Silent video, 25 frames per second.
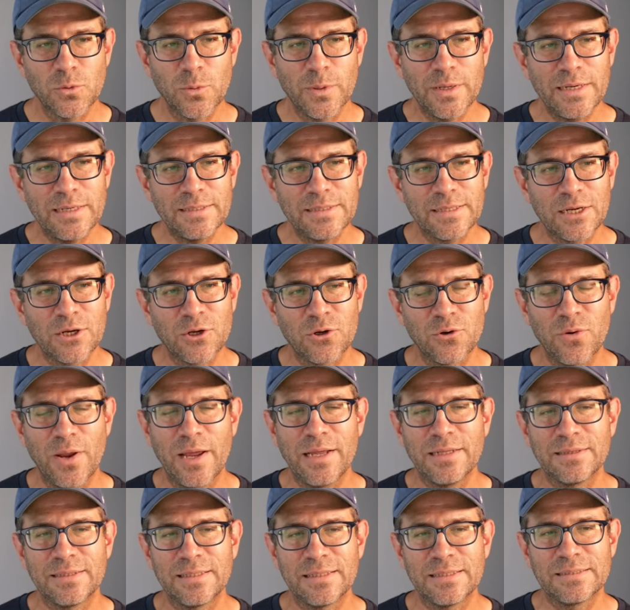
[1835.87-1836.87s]
so we need to
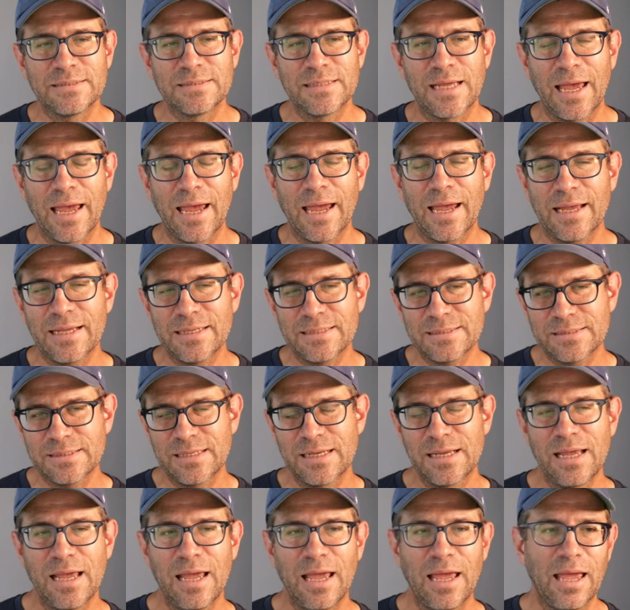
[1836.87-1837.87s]
create this
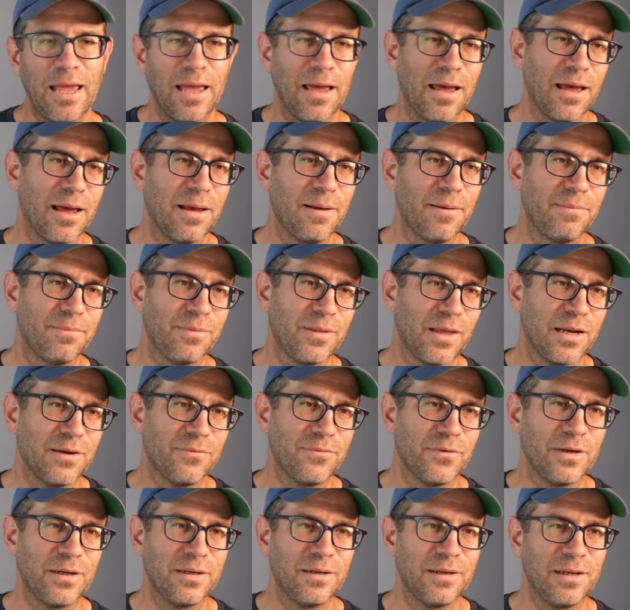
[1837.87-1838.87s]
as uh, kind
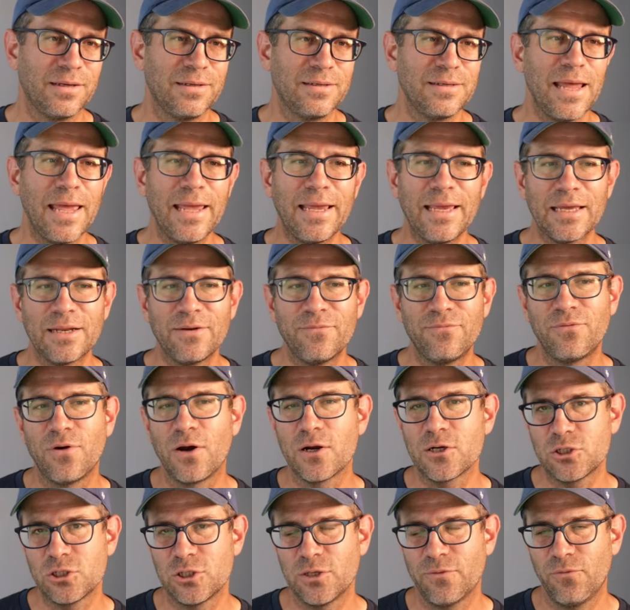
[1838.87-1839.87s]
of a, a, naked
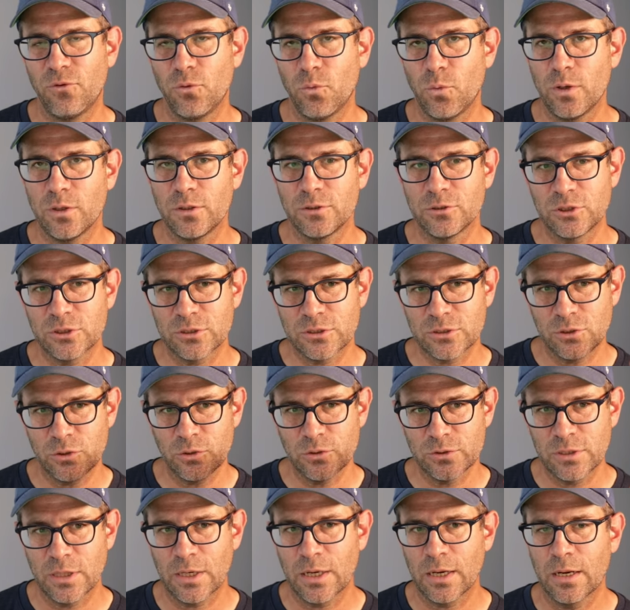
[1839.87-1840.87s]
function, if you will, just
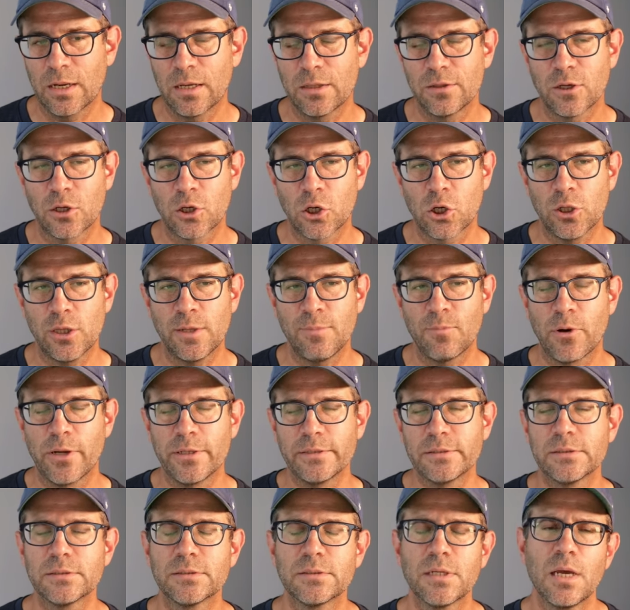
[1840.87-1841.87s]
using the curly
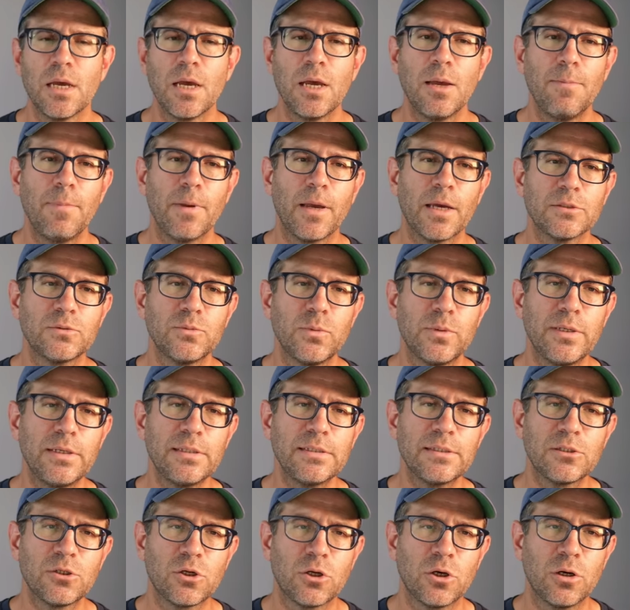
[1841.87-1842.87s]
braces, because we
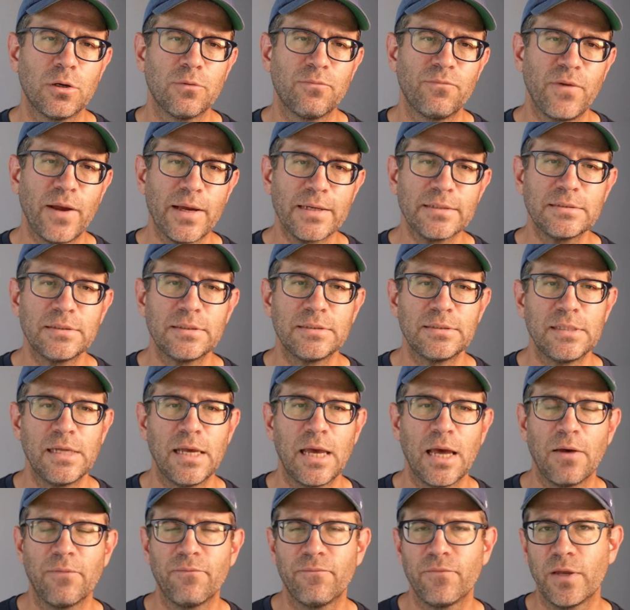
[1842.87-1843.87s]
need to turn
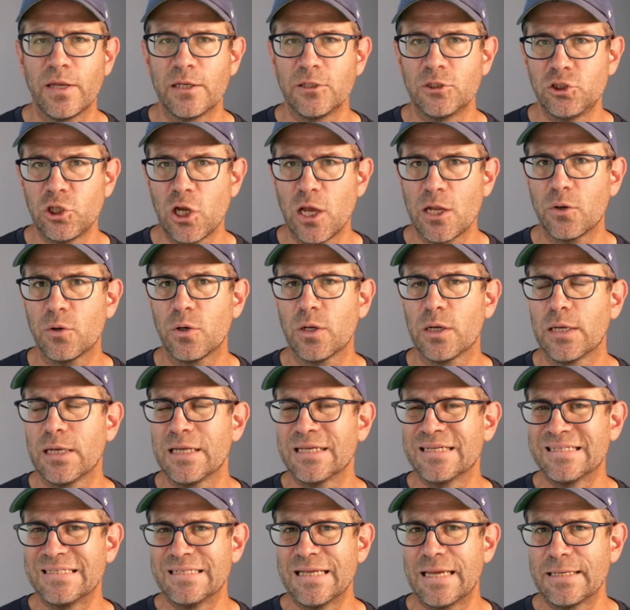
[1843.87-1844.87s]
FASTA-DF and genera
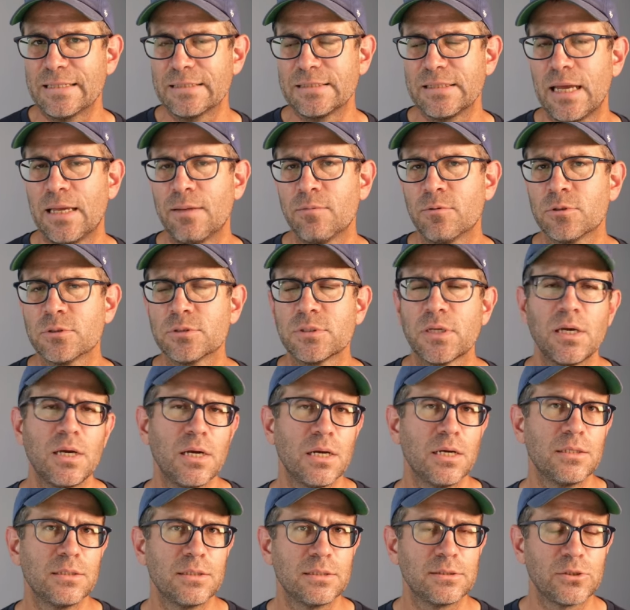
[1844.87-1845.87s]
into data tables
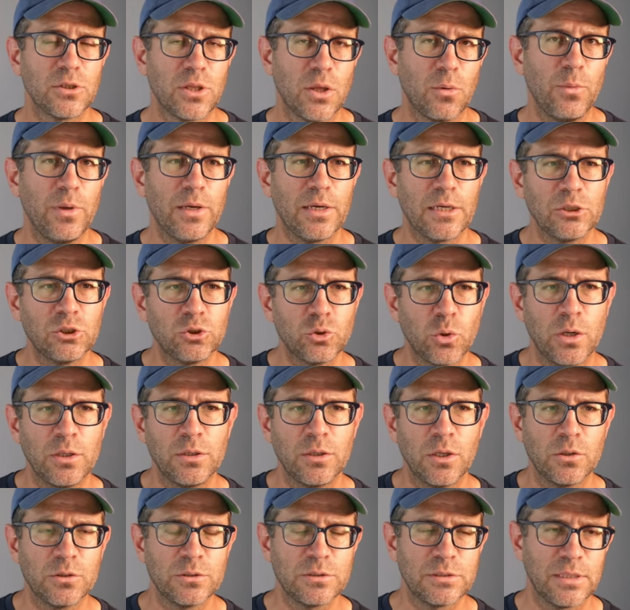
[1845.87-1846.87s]
so that we can
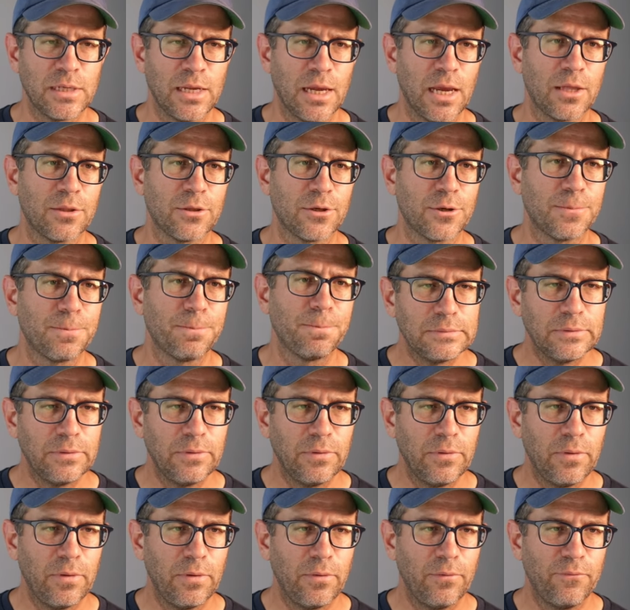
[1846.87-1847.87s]
join those together.
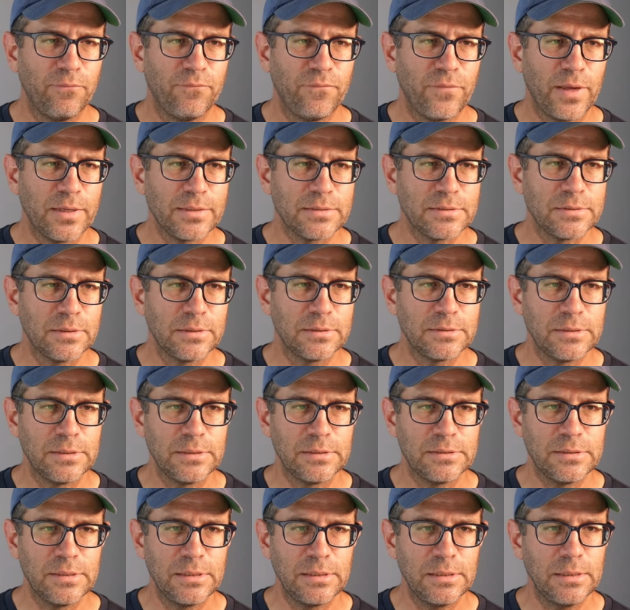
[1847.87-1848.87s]

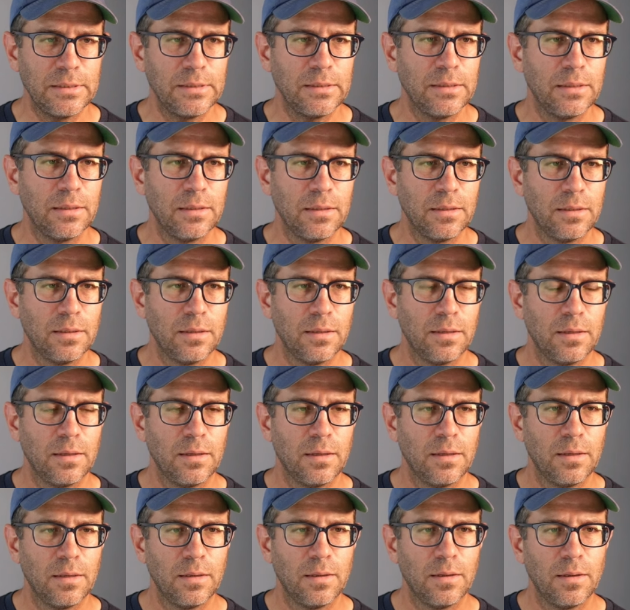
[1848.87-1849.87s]
FASTA-DT
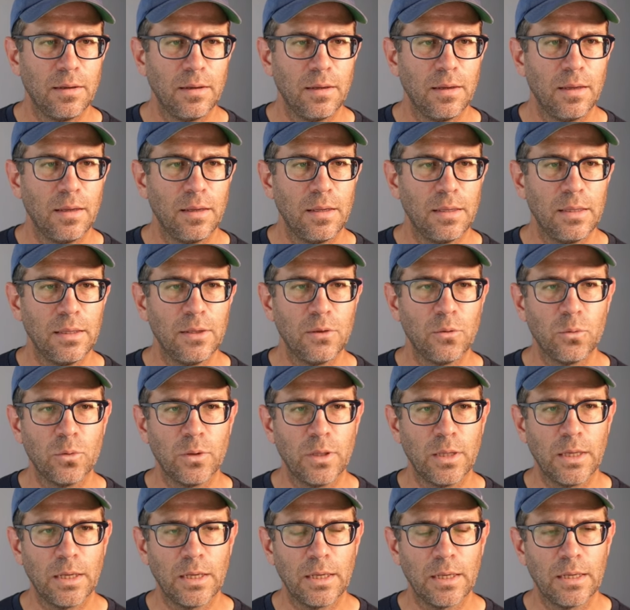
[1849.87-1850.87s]

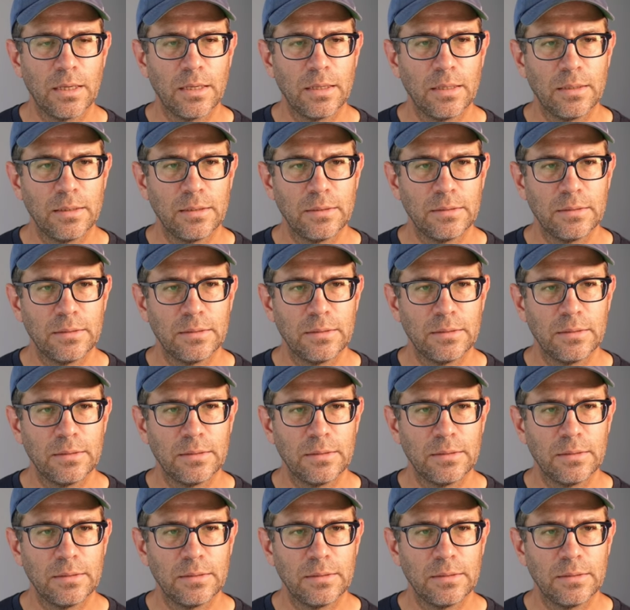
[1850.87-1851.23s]
equaling